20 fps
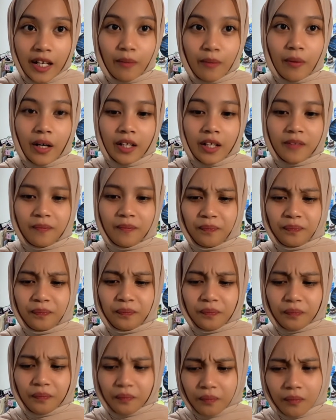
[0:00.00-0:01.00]
But
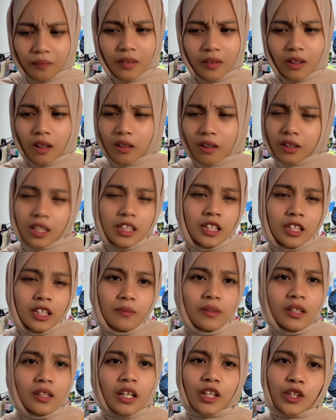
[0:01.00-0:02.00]
doesn't mean
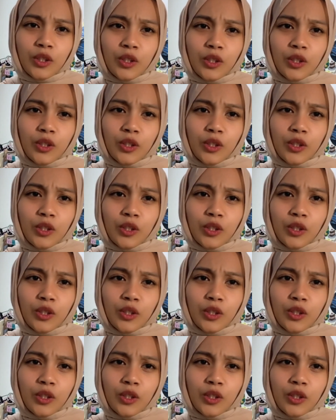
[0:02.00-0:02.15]
that